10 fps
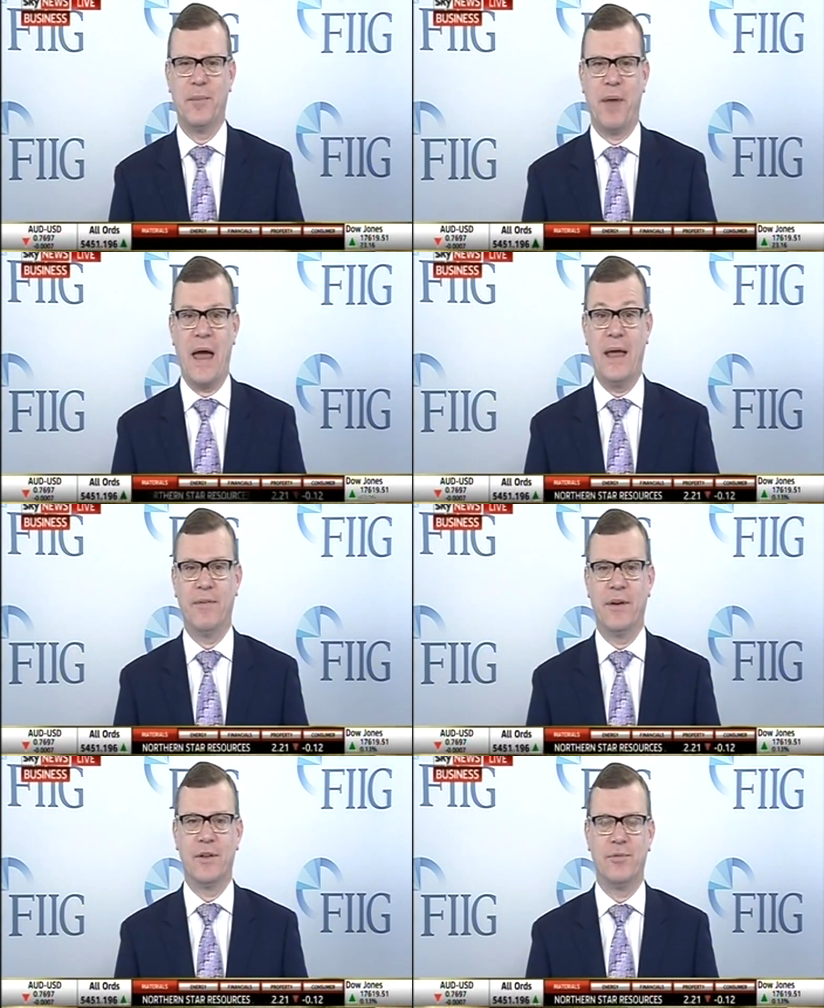been
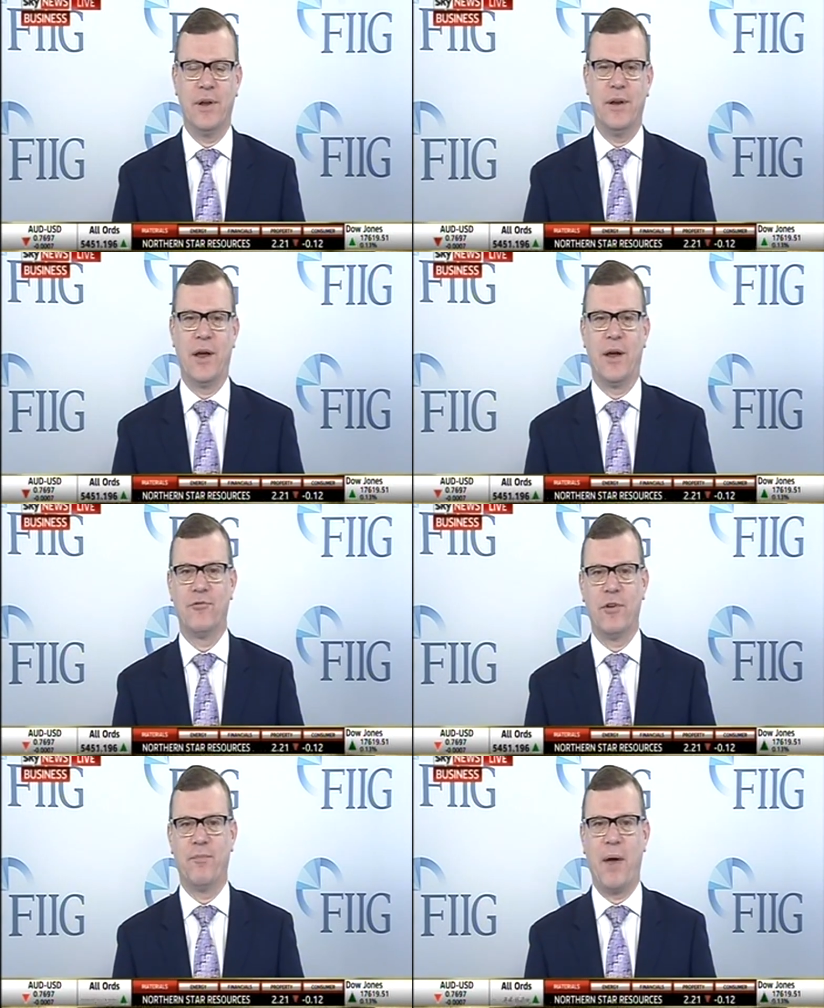behaving as we
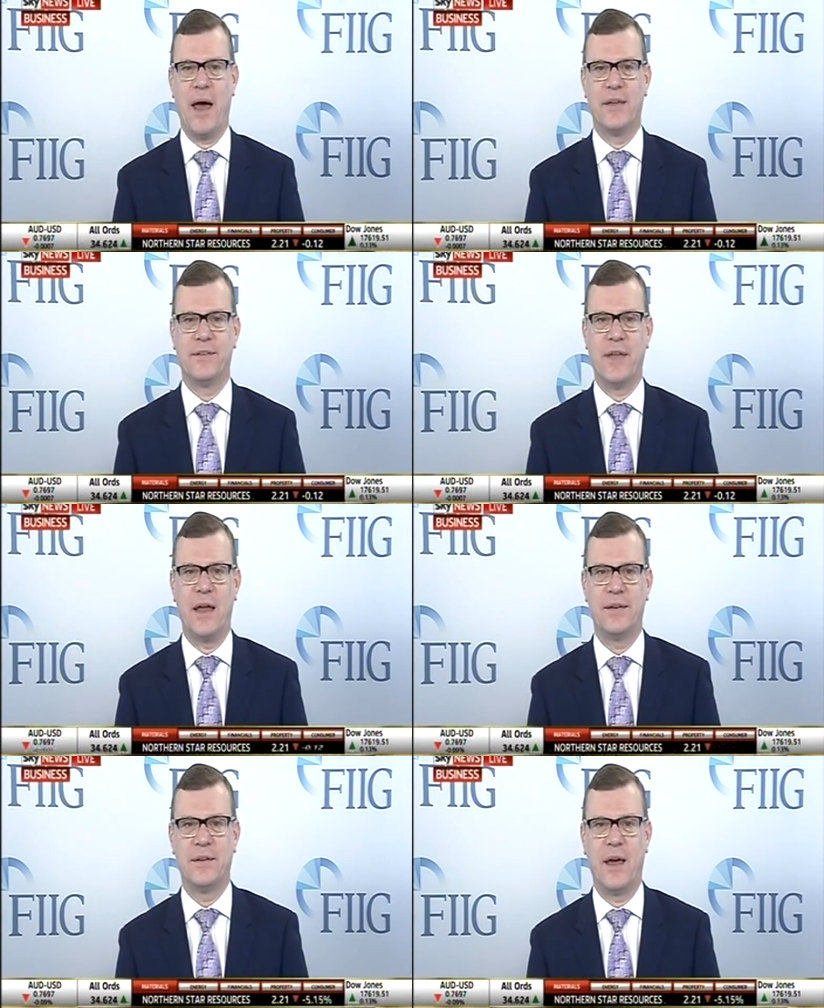uh, drift past
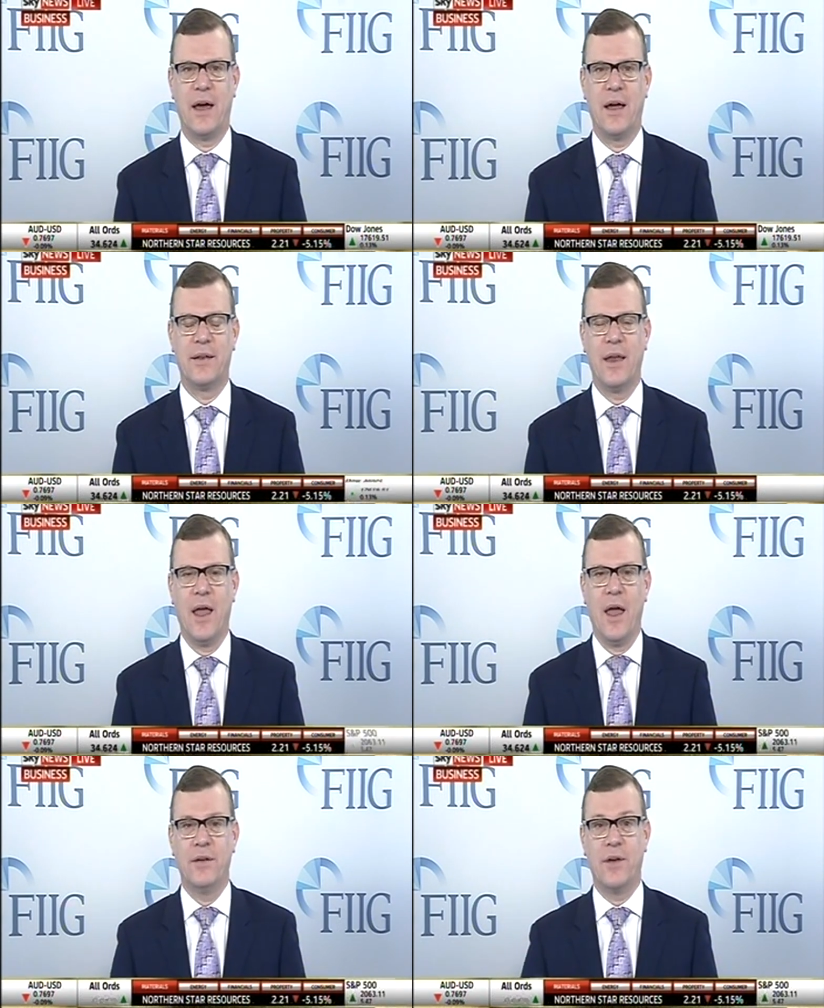that uh,
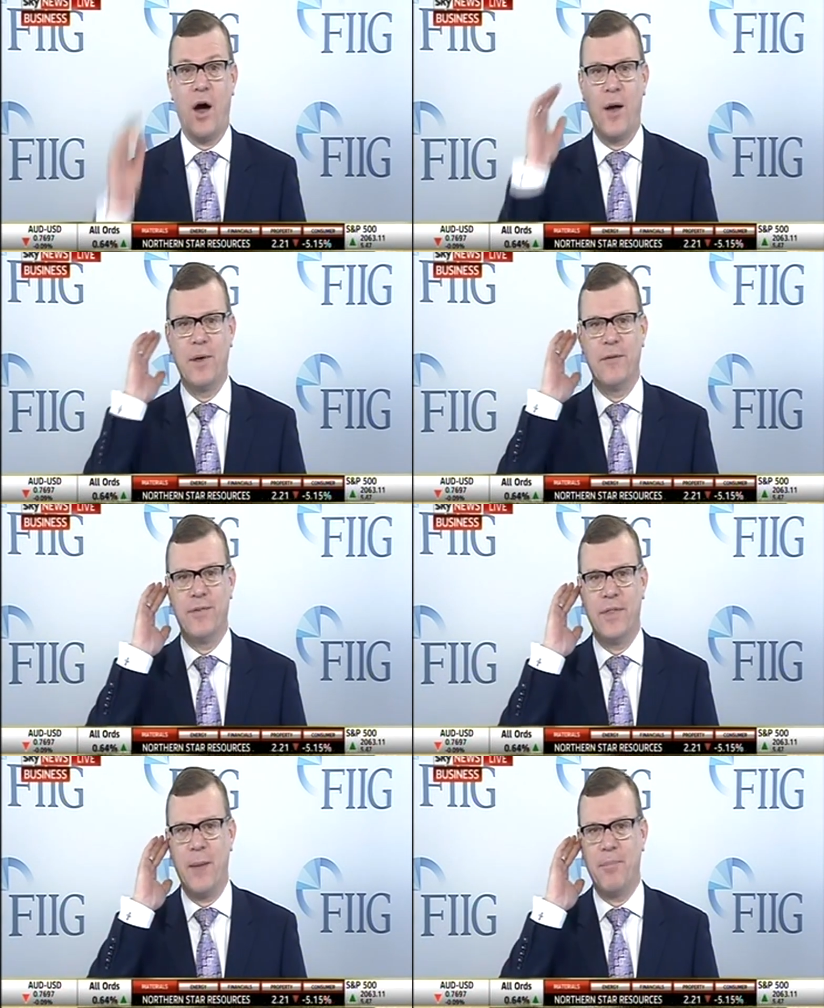timing
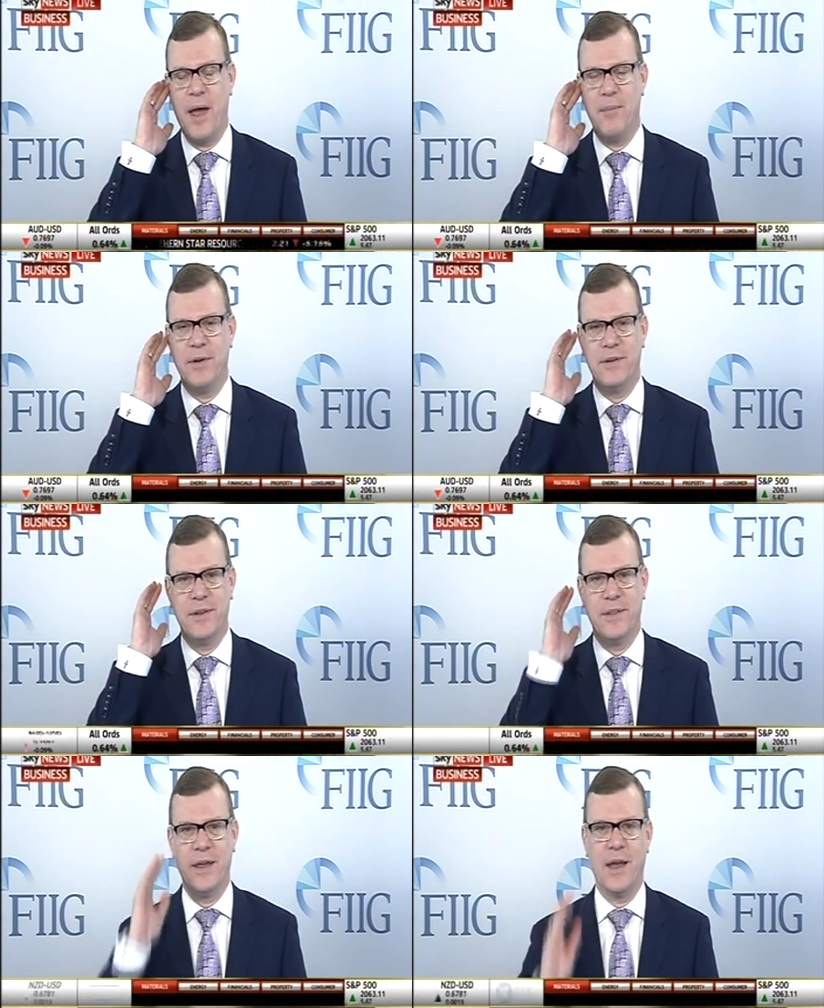for that payment
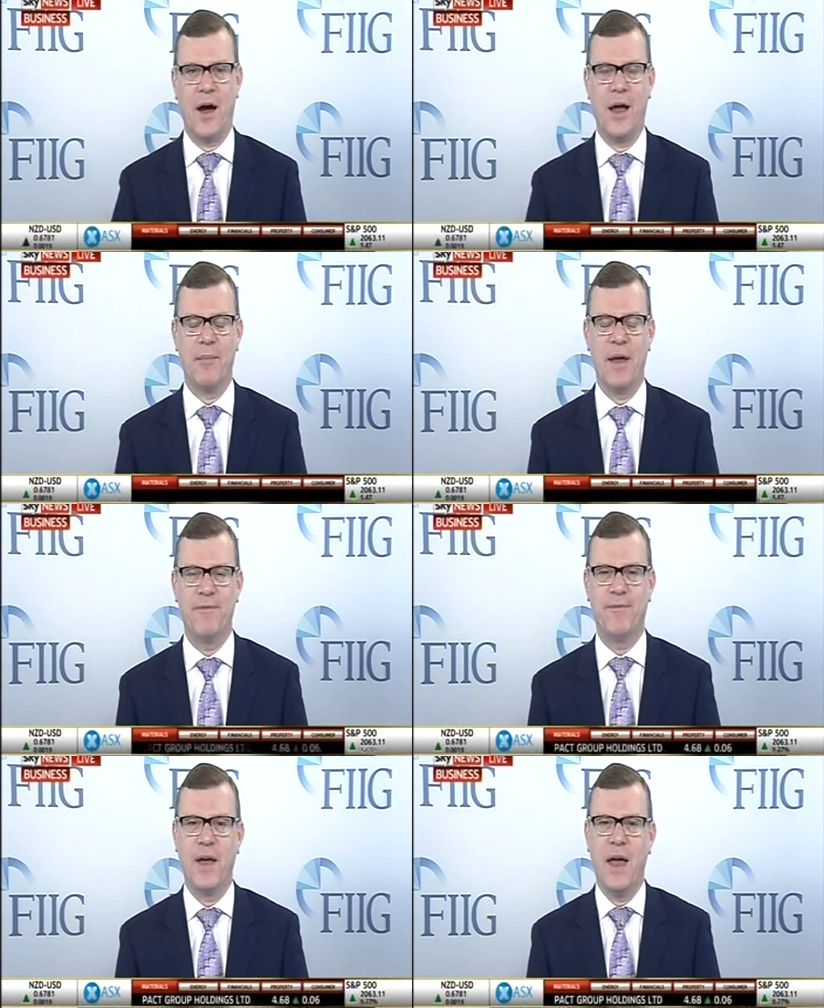to the I M
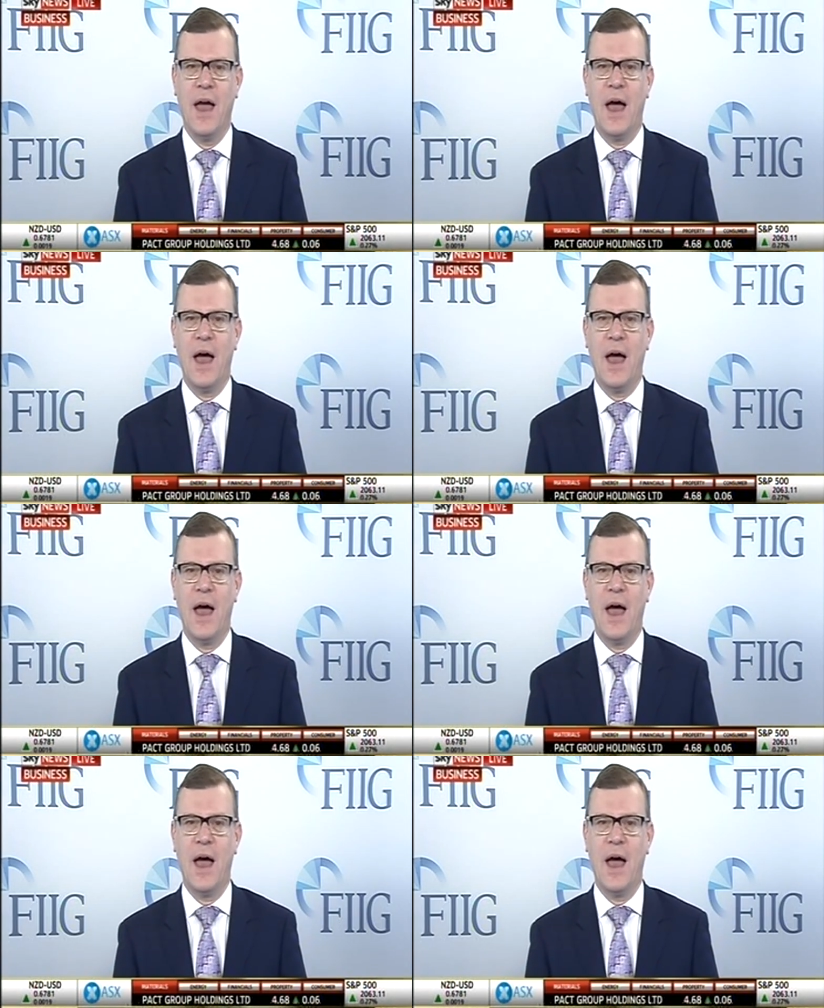F.